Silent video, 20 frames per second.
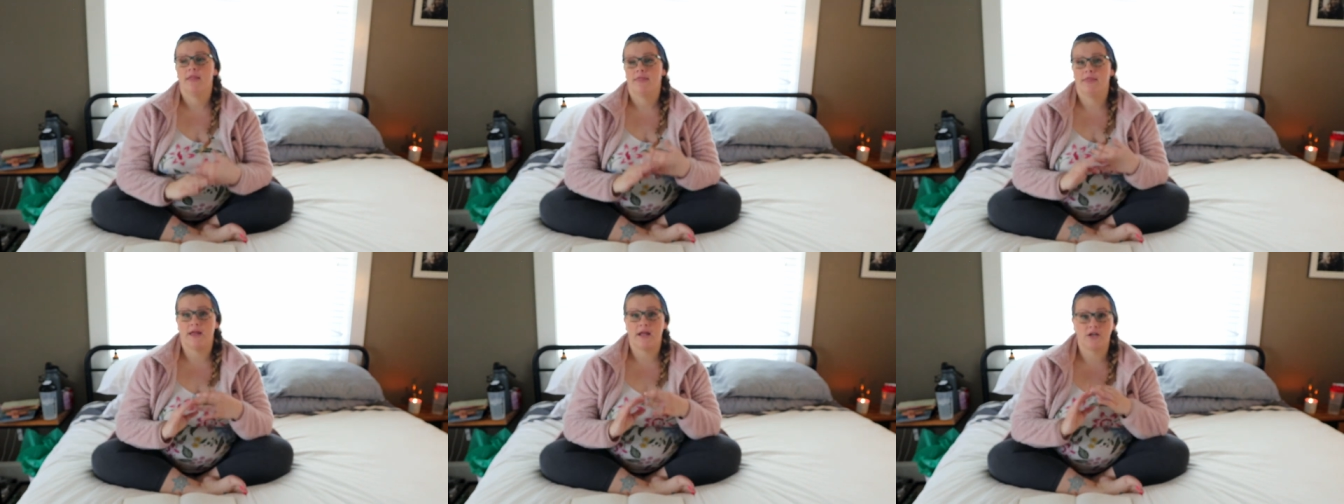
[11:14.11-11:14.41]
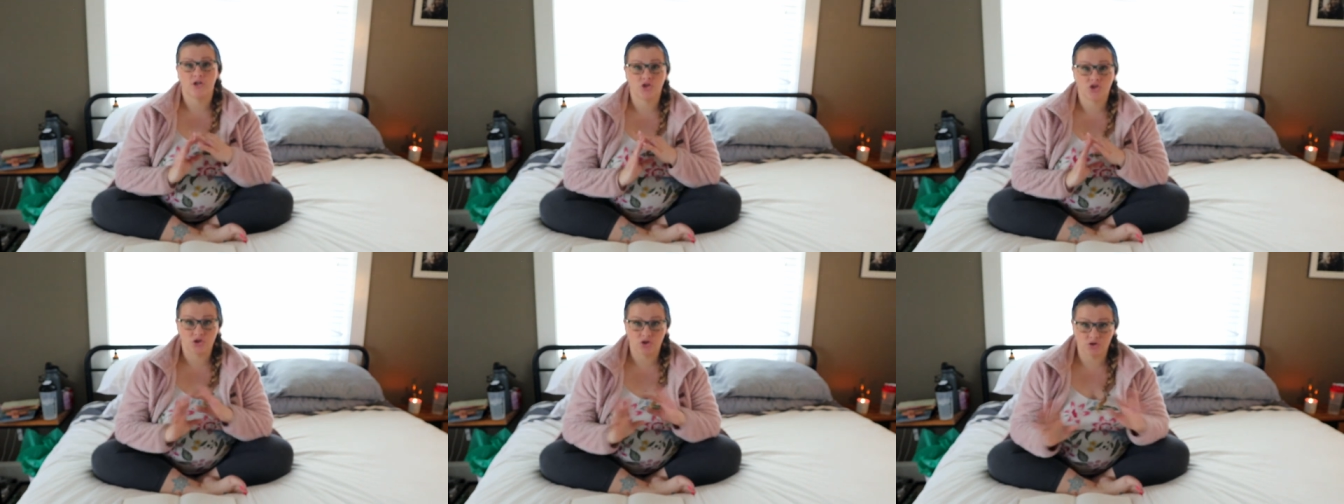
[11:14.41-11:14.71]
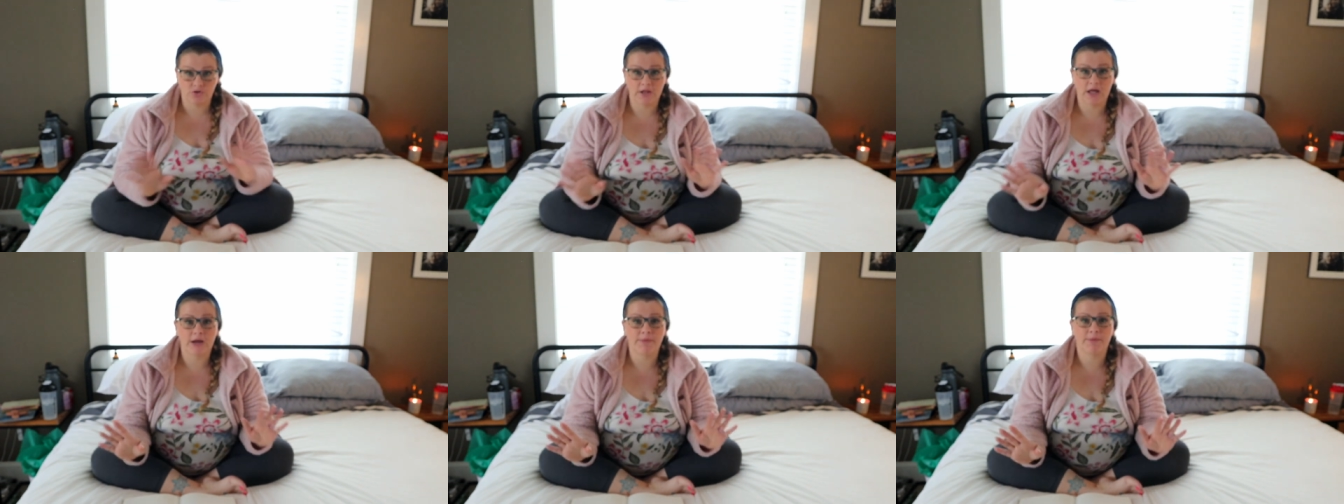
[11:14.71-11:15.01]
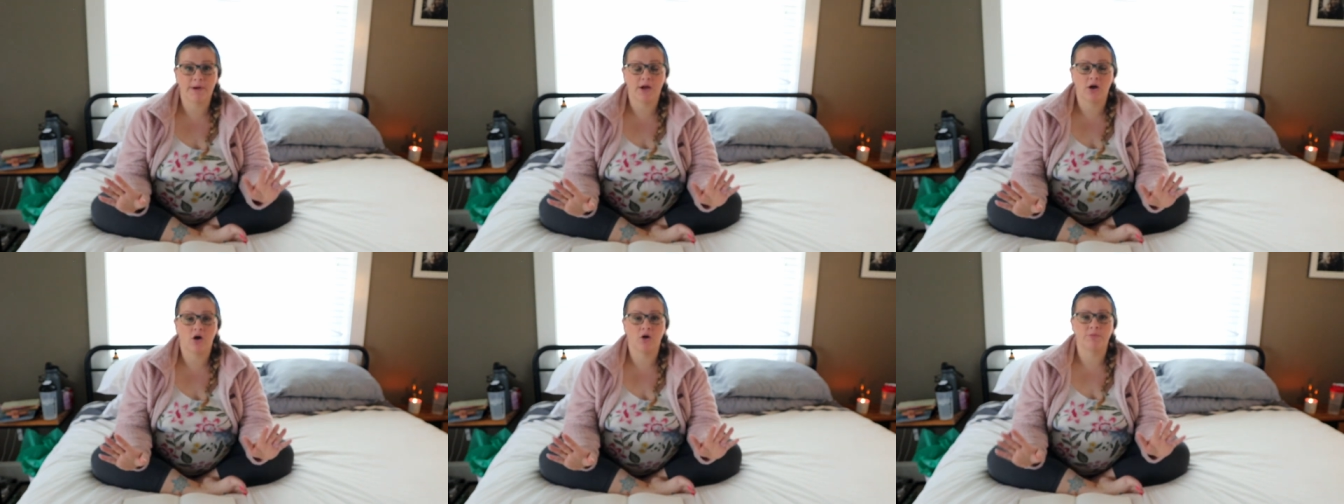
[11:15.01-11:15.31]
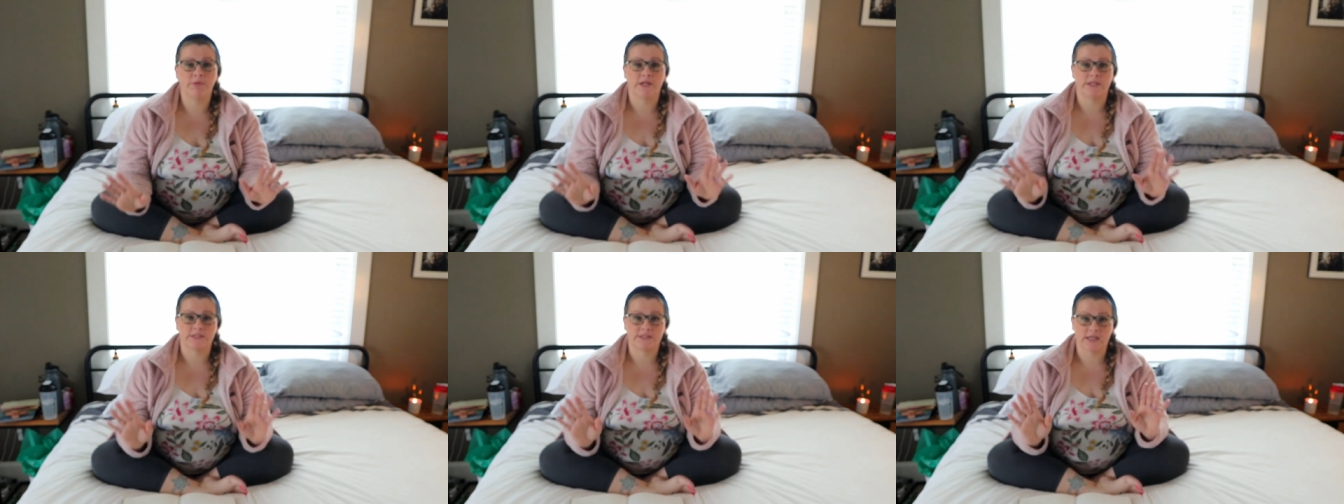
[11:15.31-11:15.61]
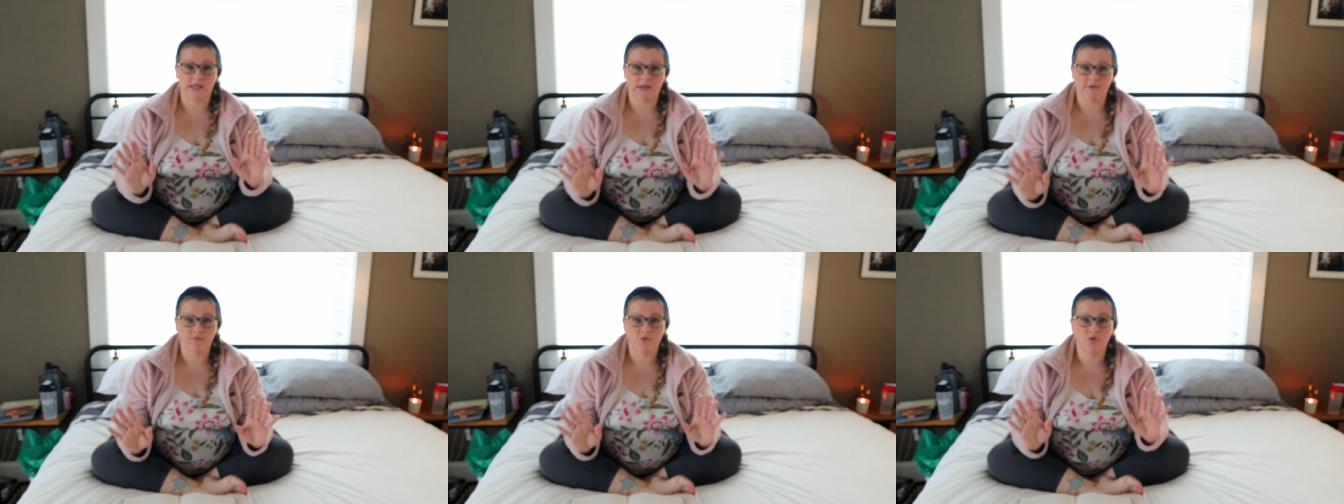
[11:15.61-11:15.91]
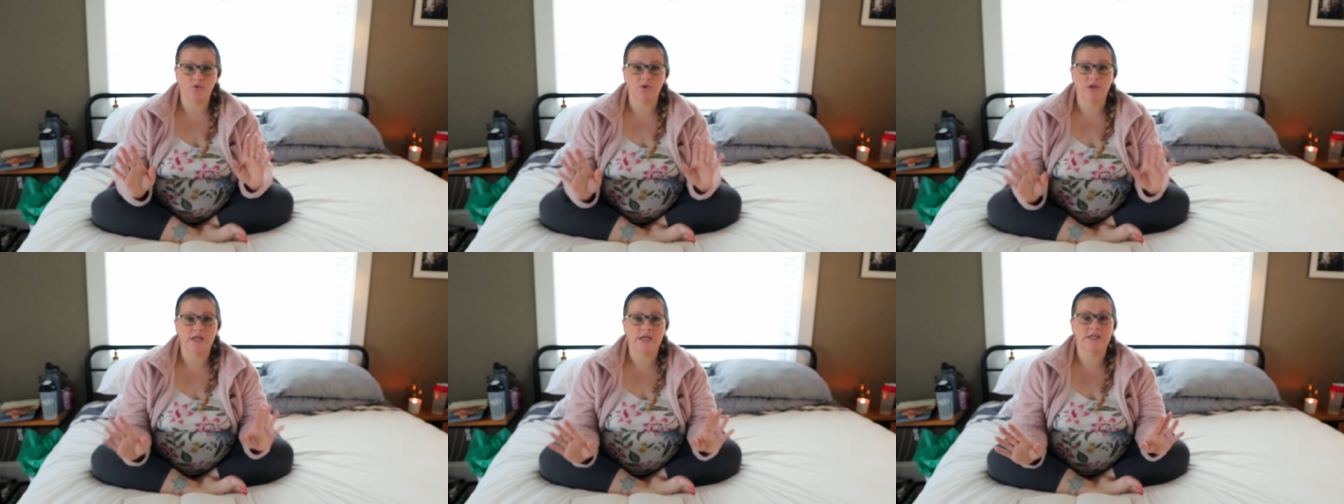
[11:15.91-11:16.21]
Then do that by all means, like if
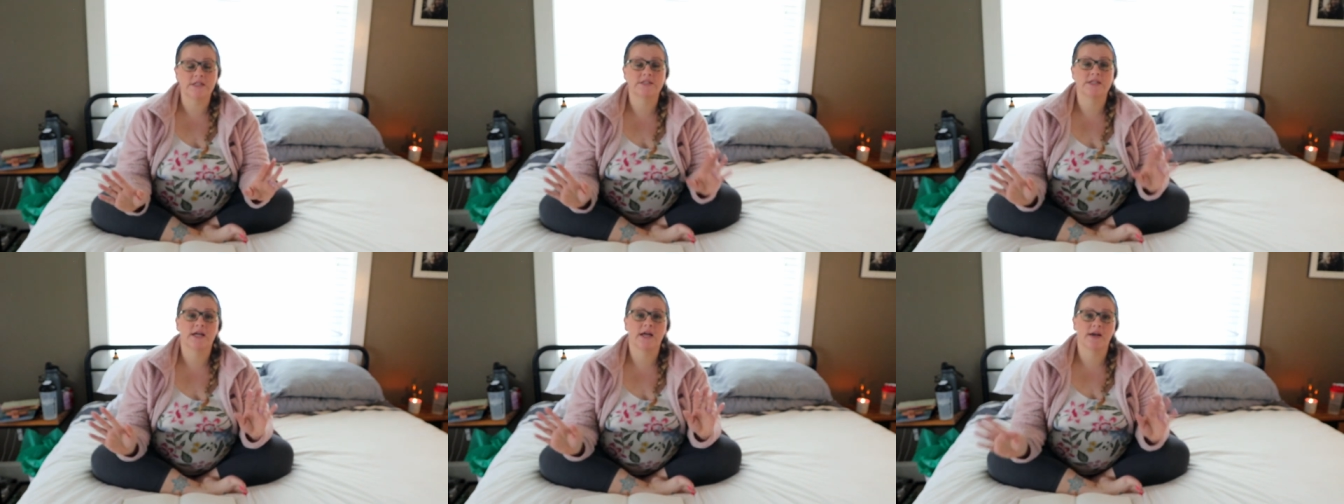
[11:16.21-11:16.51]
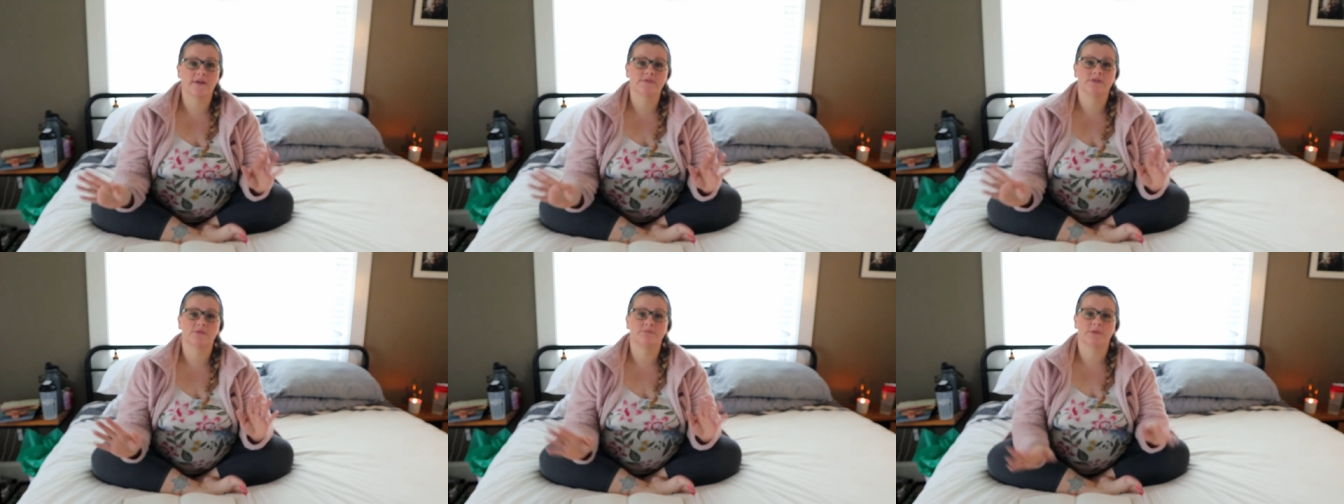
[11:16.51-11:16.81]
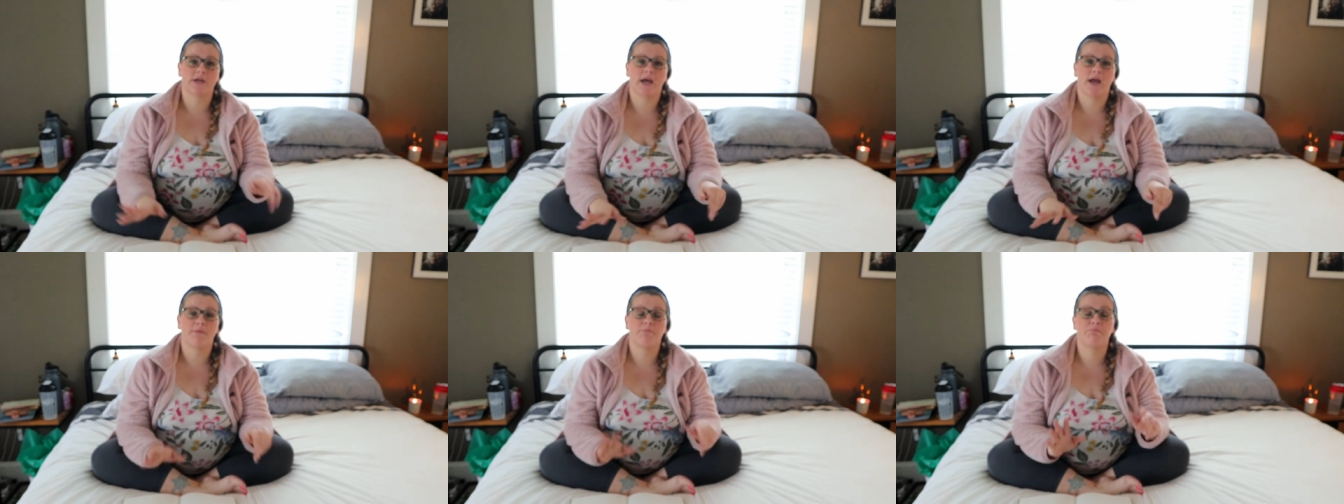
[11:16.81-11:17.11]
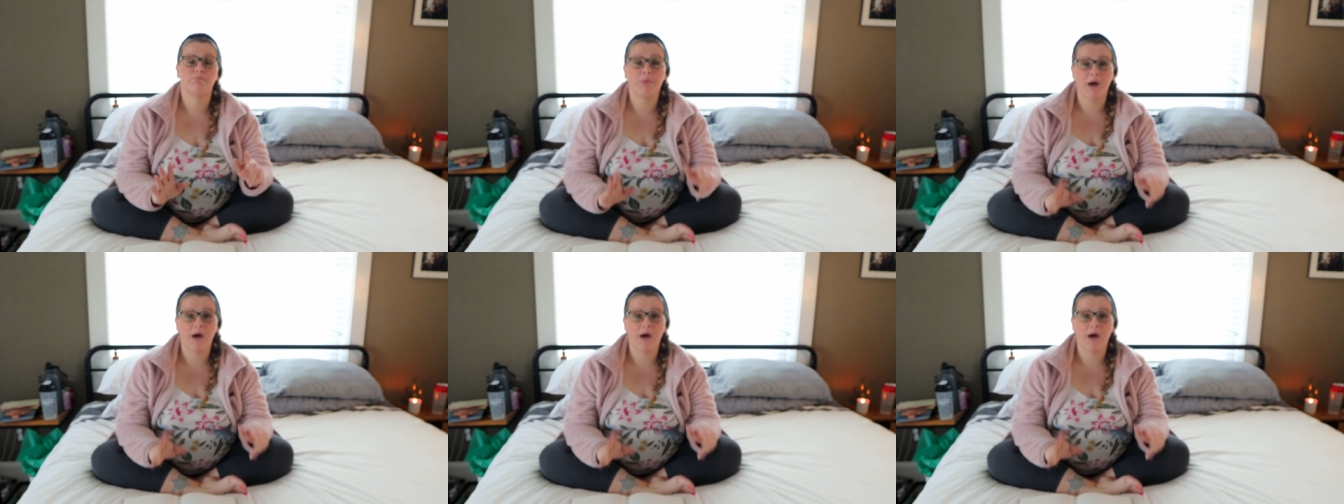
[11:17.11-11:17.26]
you need to have some time.